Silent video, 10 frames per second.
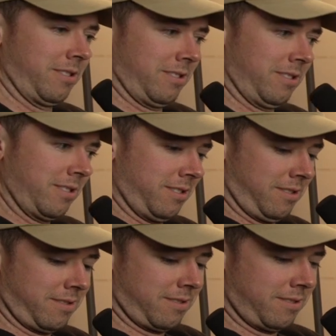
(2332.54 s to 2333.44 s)
you may have
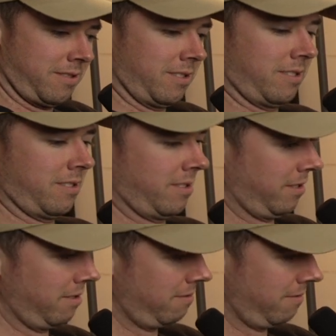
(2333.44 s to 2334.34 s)
a deal with
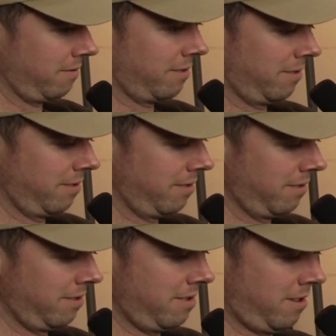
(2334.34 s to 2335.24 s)
A24,
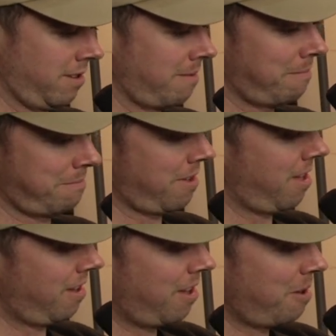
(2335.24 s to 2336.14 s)
but we could
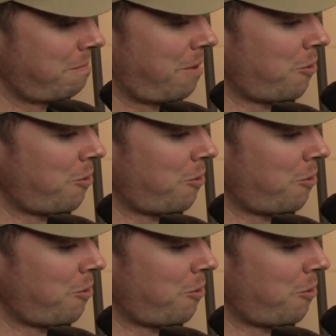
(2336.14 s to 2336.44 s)
get you 60